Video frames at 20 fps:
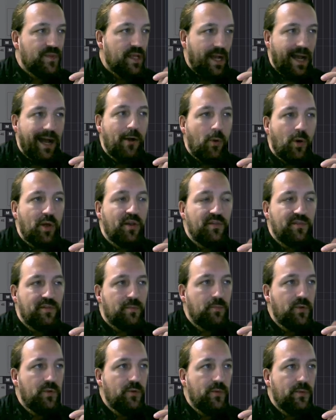Yeah, I wanted to
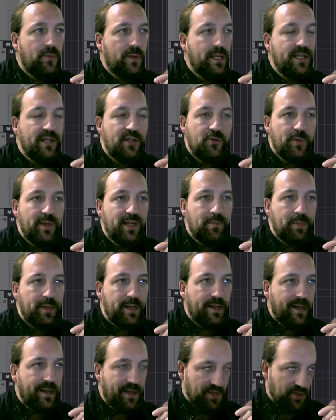be really
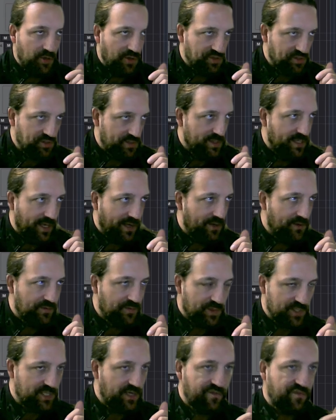creepy, like not that it
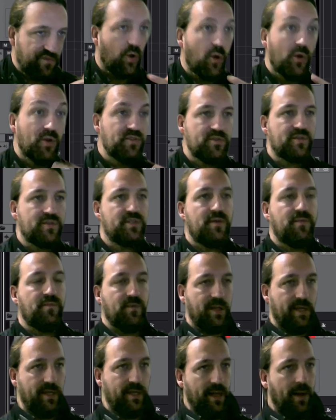was a voice or
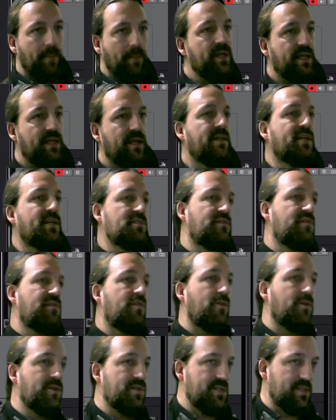something. I mean, it is a
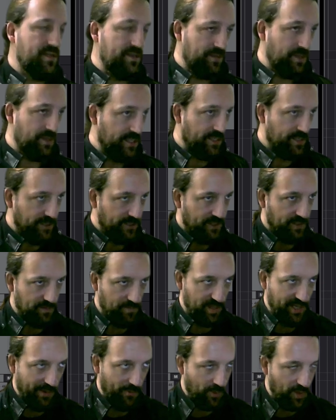voice,
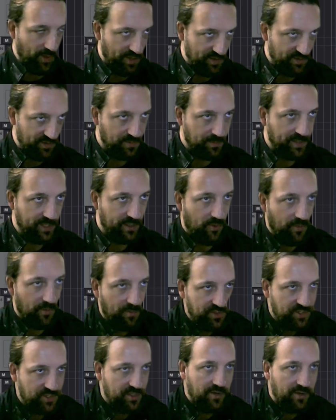but I wanted to be
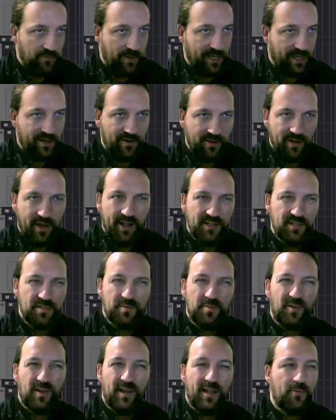almost
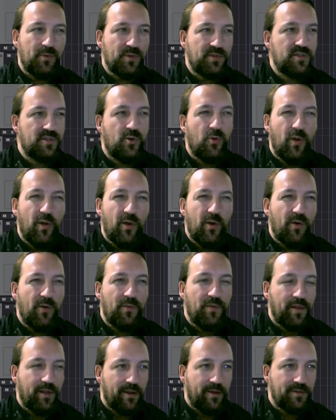unrecognizable, like what's going
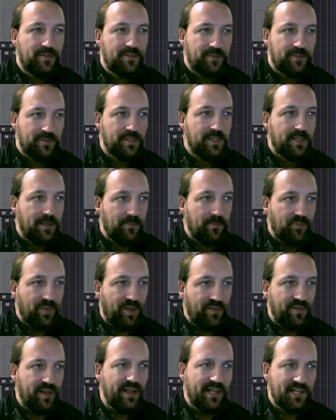on there. So I
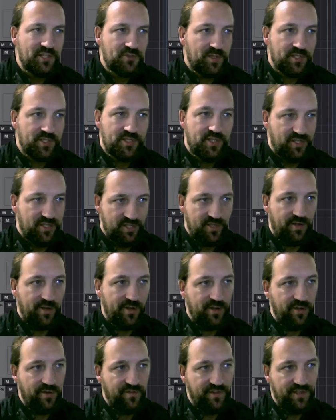think this was the
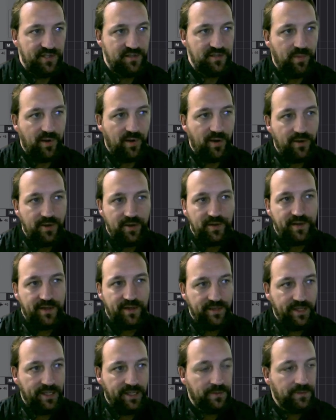start of this part,
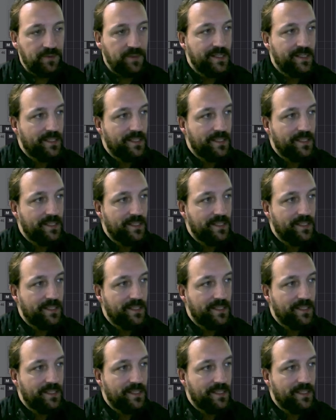and then